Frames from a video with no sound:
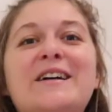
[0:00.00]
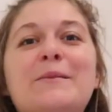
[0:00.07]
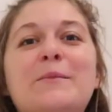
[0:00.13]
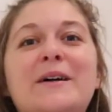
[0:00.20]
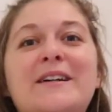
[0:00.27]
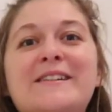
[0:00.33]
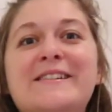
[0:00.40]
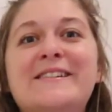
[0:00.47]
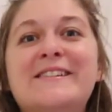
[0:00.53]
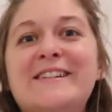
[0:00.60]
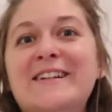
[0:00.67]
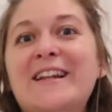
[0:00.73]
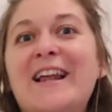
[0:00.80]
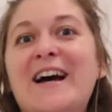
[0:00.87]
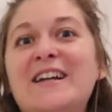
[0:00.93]
but it
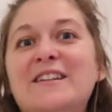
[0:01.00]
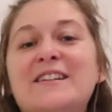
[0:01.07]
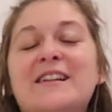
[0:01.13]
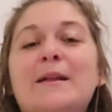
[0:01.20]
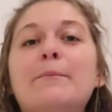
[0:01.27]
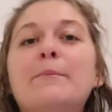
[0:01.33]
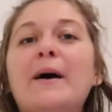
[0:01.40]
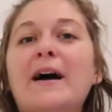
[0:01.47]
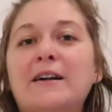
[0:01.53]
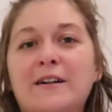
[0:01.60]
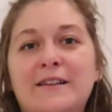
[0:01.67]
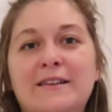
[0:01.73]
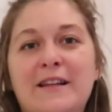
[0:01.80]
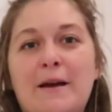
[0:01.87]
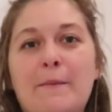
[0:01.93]
still had an impact
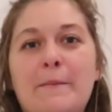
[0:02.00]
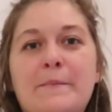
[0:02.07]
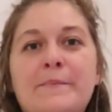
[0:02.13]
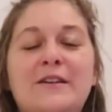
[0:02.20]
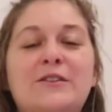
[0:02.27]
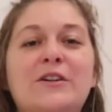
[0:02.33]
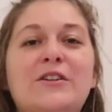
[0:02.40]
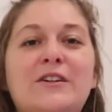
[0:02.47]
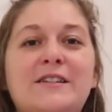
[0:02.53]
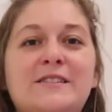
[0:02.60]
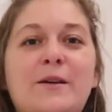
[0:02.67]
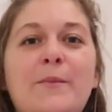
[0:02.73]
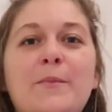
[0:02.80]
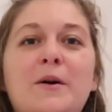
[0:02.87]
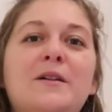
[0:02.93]
on them. Another
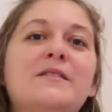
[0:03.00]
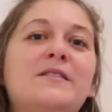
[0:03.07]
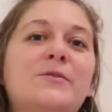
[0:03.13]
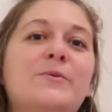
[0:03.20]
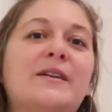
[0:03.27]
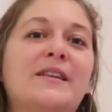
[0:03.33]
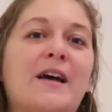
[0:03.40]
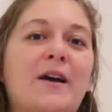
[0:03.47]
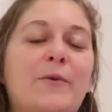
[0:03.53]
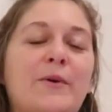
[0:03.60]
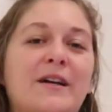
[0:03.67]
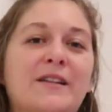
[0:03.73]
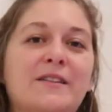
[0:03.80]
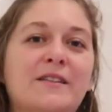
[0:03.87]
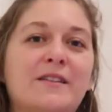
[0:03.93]
example is when I
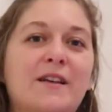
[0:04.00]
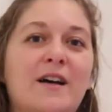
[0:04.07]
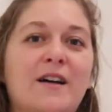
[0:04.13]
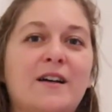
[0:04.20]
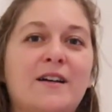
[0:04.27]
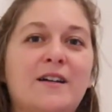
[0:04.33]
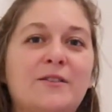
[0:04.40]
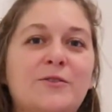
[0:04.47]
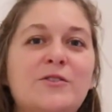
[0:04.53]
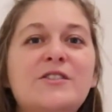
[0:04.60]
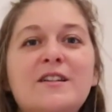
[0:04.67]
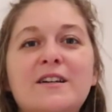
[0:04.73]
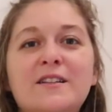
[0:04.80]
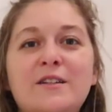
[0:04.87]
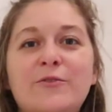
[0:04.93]
went to
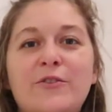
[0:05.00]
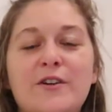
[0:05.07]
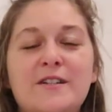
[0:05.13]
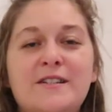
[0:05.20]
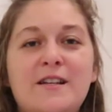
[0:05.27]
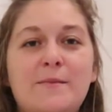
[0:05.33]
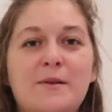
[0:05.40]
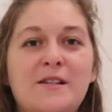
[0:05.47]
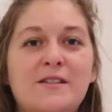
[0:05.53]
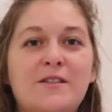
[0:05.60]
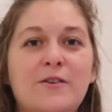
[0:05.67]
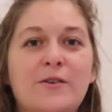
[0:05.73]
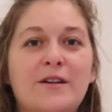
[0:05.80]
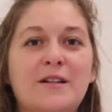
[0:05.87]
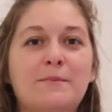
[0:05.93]
study for a
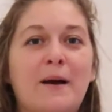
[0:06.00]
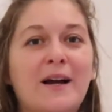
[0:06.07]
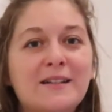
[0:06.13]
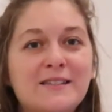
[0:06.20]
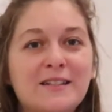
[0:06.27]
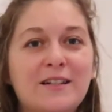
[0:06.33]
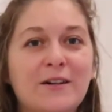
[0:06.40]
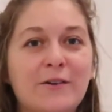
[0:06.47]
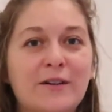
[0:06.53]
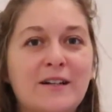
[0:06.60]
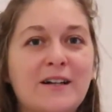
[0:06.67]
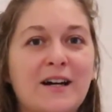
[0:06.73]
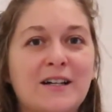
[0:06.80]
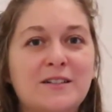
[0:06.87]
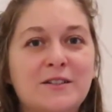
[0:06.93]
semester in Mexico, in
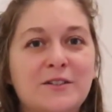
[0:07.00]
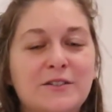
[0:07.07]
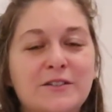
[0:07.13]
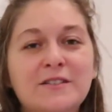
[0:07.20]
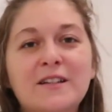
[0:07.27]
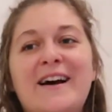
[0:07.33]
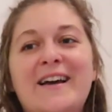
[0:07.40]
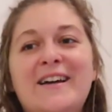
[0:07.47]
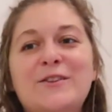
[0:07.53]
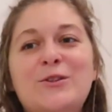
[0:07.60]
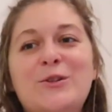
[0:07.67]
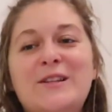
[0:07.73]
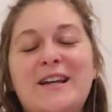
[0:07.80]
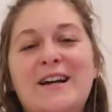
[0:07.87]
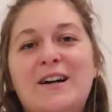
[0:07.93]
Cancun. I had
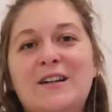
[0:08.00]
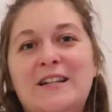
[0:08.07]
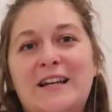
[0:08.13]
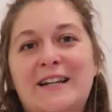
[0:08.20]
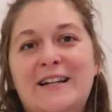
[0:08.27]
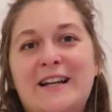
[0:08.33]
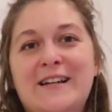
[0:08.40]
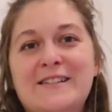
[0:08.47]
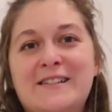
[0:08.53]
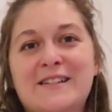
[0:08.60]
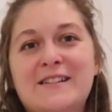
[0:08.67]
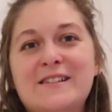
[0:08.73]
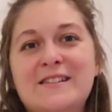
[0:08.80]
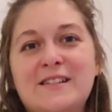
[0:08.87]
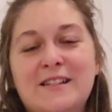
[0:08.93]
to take online
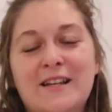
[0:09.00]
classes,